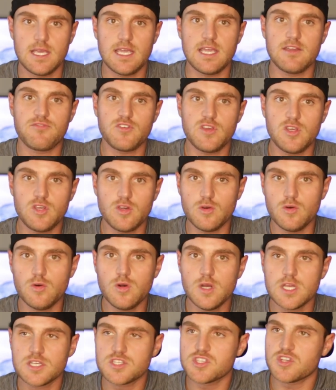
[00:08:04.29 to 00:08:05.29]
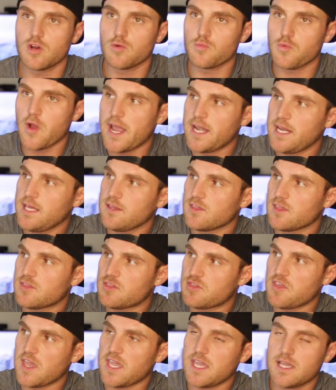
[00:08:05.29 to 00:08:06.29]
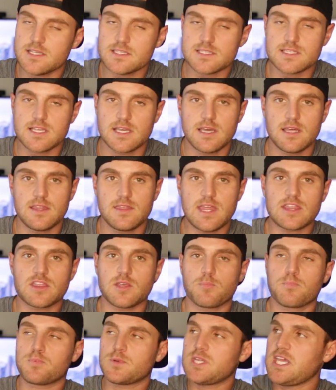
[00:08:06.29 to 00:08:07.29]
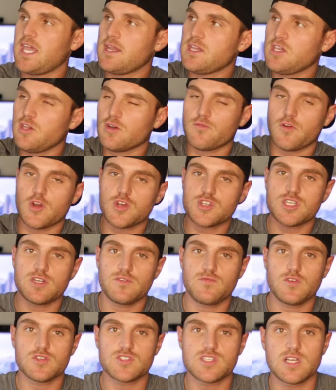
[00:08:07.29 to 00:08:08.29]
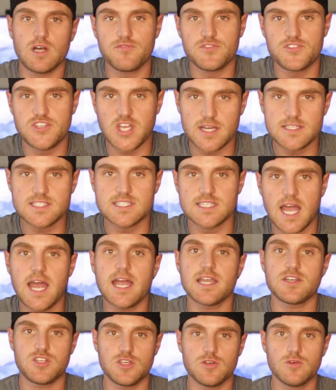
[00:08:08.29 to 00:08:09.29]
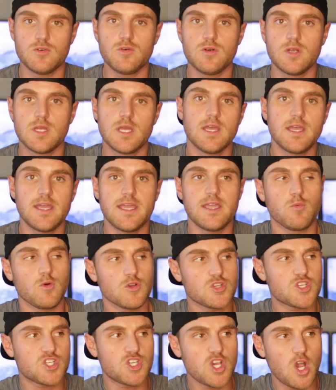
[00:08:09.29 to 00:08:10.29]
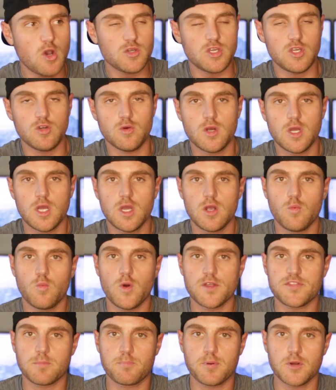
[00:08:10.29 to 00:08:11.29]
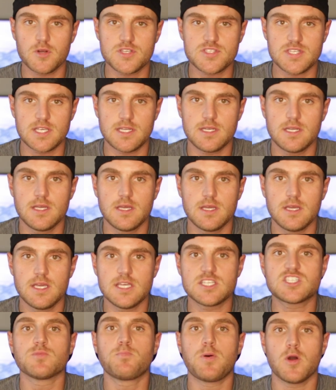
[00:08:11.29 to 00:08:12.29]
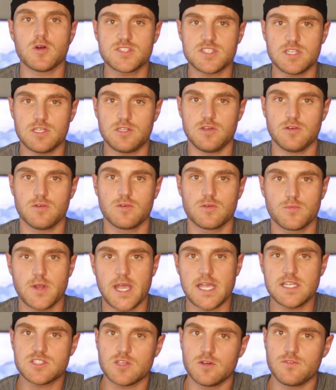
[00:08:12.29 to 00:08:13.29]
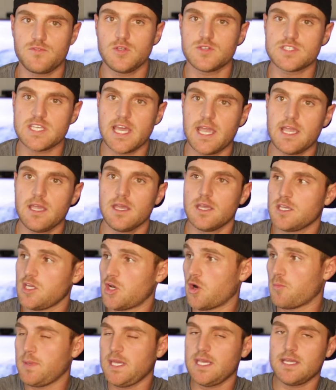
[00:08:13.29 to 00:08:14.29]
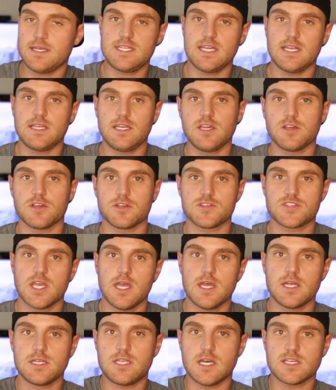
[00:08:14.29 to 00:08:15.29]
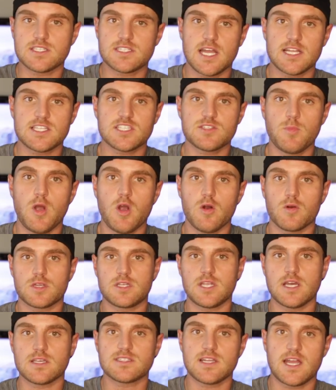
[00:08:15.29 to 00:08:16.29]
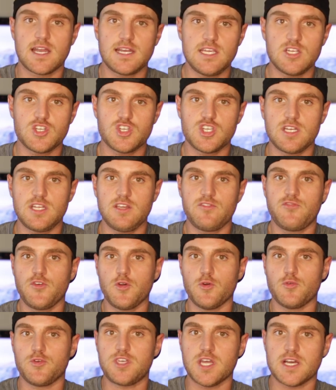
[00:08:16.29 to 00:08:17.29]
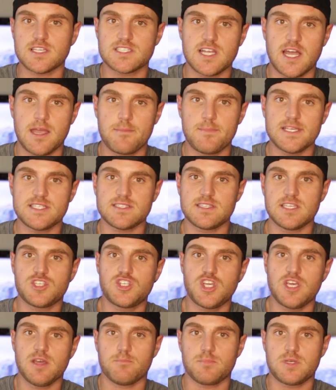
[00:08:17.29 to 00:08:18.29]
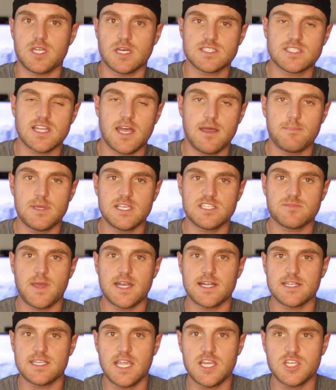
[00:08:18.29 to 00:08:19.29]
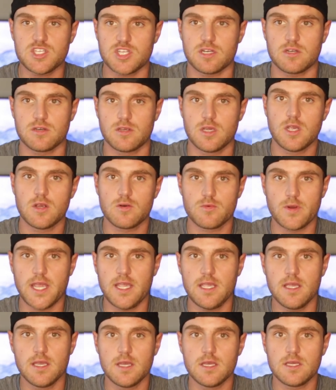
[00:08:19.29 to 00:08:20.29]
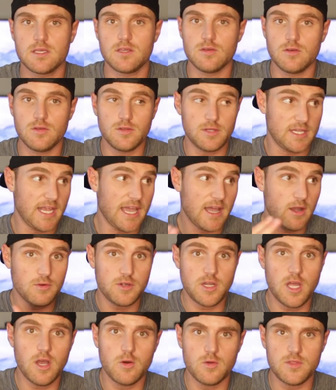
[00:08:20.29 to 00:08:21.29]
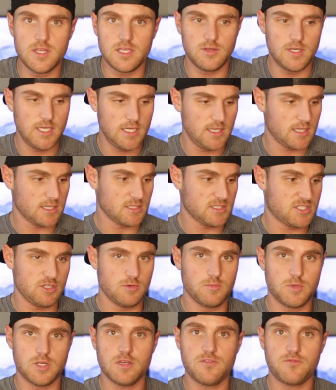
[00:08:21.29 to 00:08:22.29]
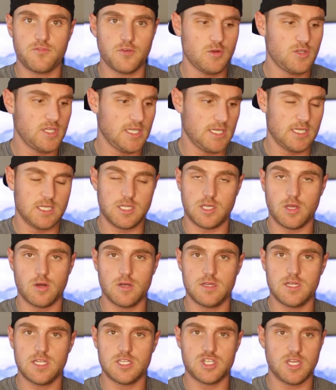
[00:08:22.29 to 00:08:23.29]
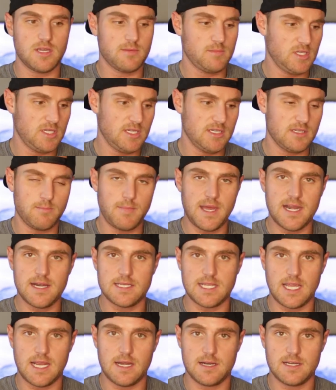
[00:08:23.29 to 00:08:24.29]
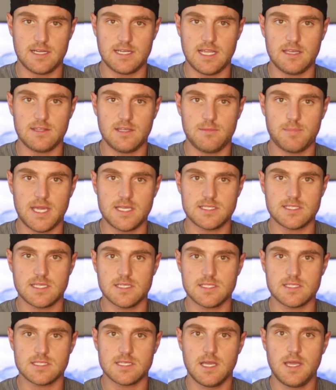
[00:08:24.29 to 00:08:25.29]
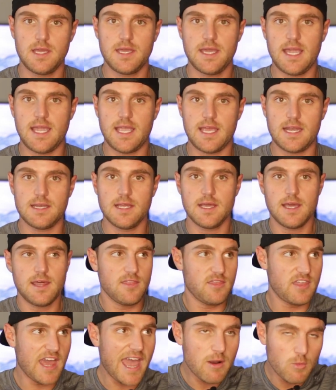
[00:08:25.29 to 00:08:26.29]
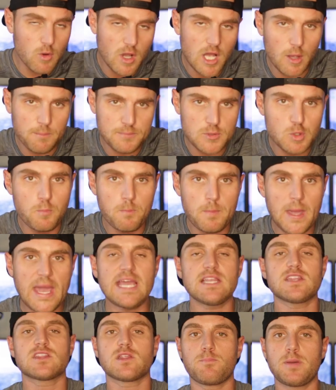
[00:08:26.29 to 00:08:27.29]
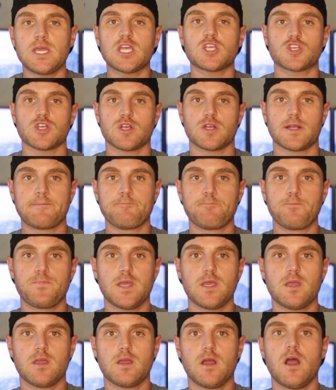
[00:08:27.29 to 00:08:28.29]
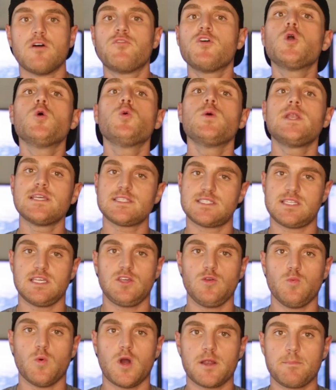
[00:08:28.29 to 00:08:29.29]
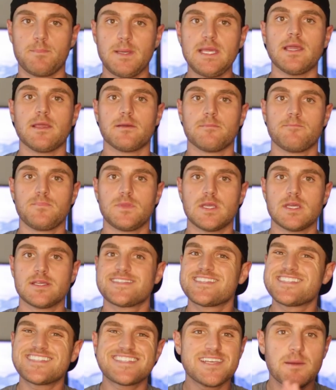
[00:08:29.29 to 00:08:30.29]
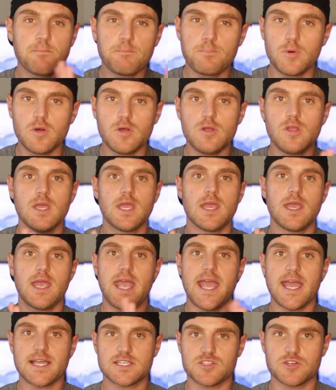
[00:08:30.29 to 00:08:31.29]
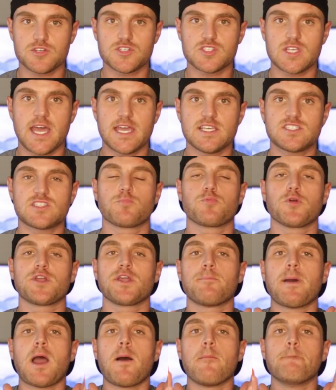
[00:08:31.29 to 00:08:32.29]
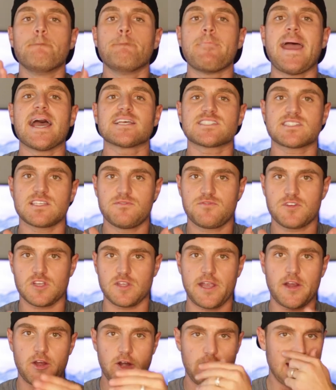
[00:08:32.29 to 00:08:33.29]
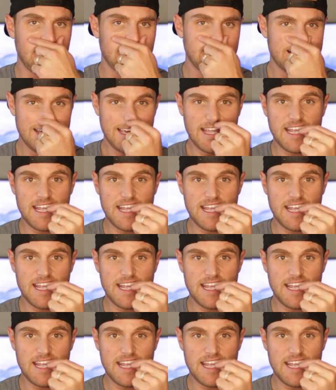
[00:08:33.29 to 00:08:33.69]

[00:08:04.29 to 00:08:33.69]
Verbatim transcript: If you start writing the things that the ten-year version of yourself does not do, it will show you what the person is supposed to do, right? So if you say, you know, me in ten years, does not smoke, does not eat shitty food, does not miss the gym, does not miss meditation, right? You'll now know that you need to consume good food, you need to go to the gym, you need to meditate on a daily basis, and that will help you paint the picture of who it is that you want to be. Simple exercise to bring about massive clarity.